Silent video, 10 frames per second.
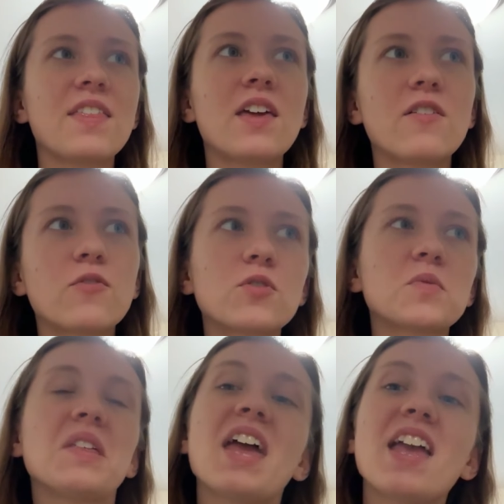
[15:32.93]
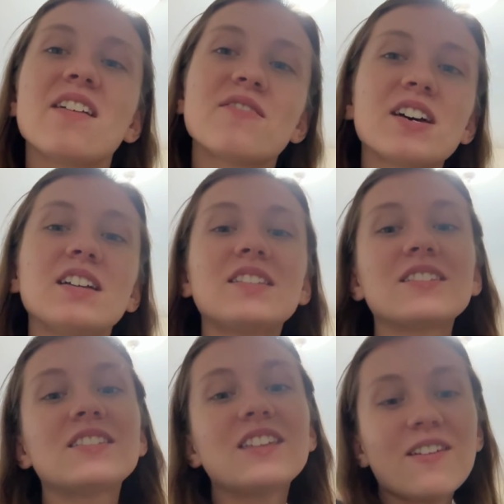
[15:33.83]
then of course with Ava, it's
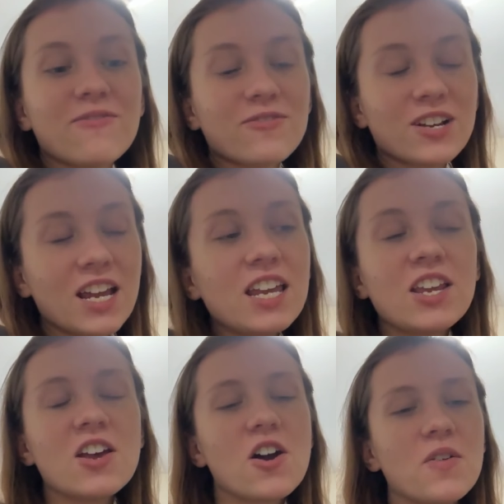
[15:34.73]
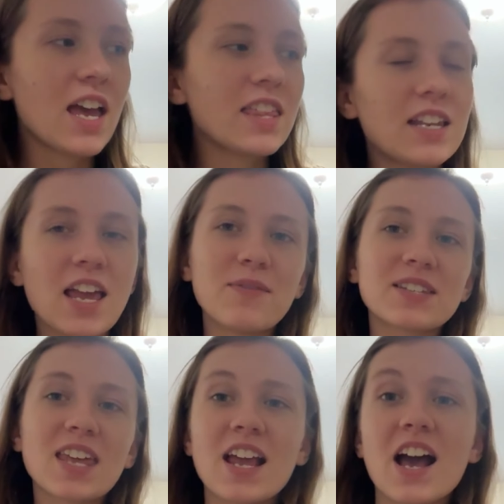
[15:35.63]
different, you know. And then
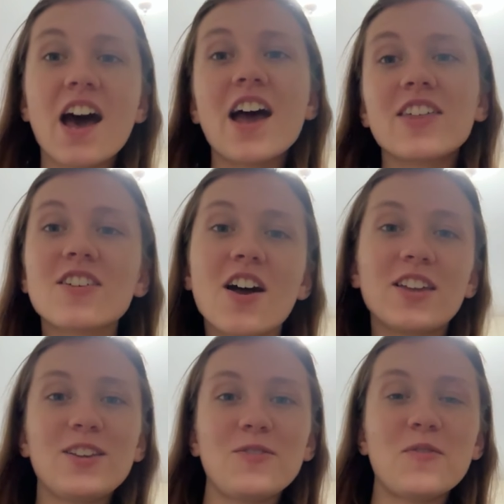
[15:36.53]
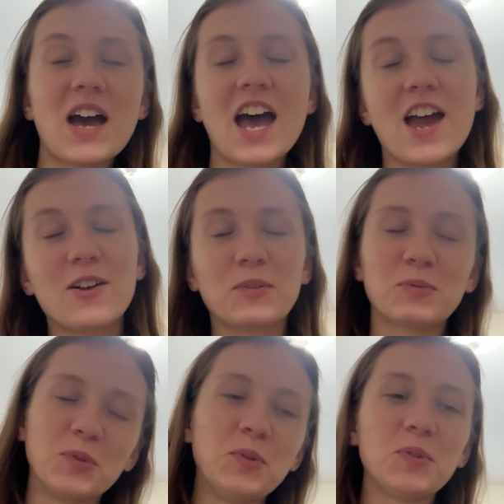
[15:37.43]
Ava's like, I thought you
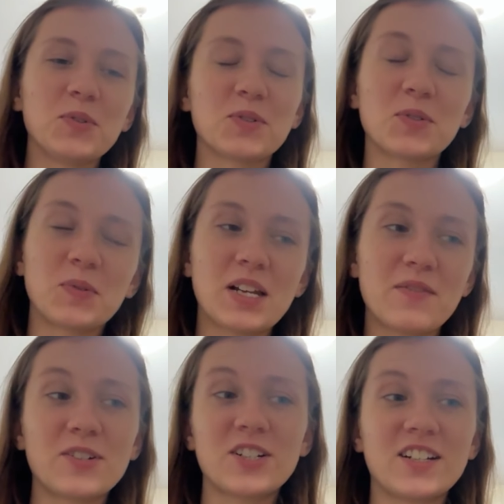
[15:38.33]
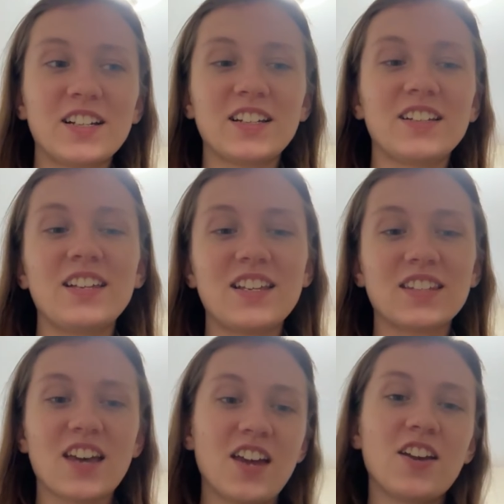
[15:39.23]
had rules or whatever. And he's
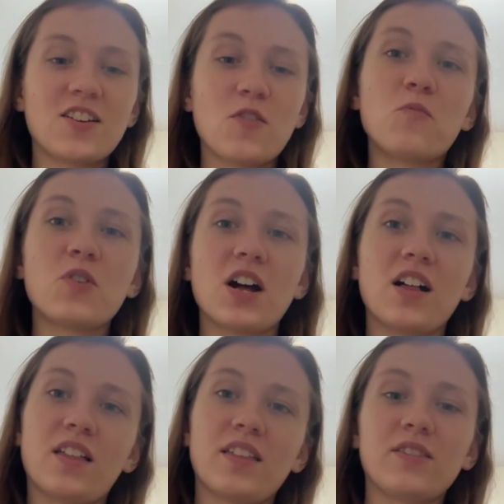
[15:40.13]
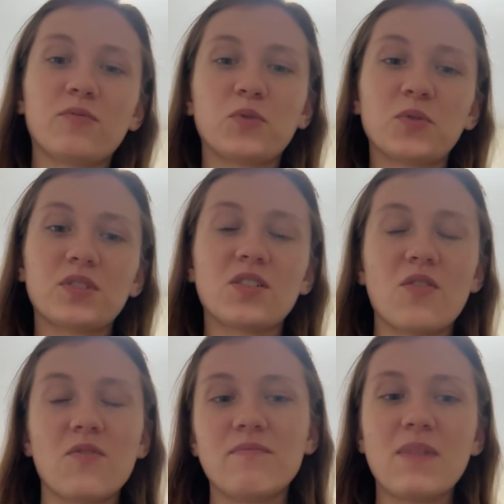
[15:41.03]
like, well, the rules
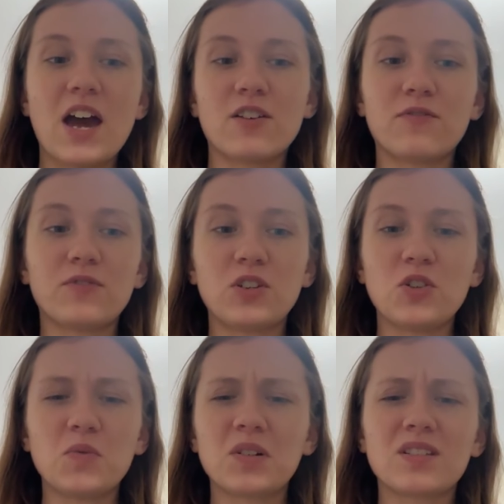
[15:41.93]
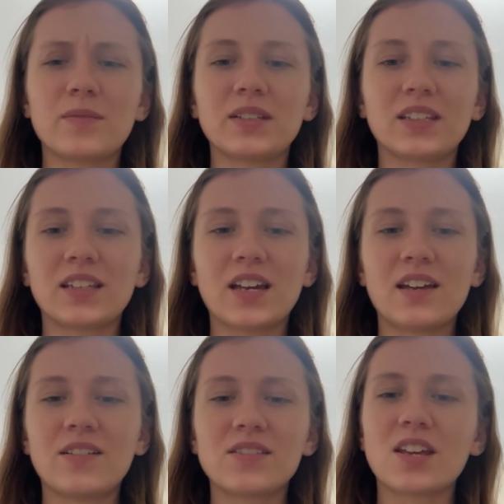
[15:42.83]
don't matter for you or something like that.
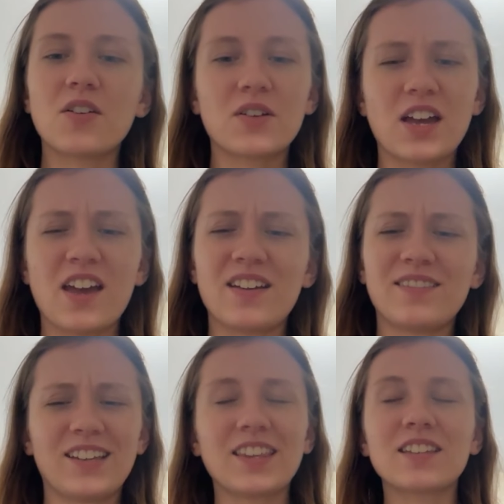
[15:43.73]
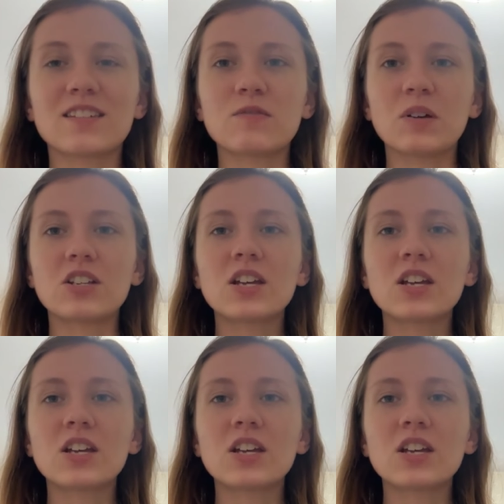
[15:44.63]
And I was like, okay, like that's a switch.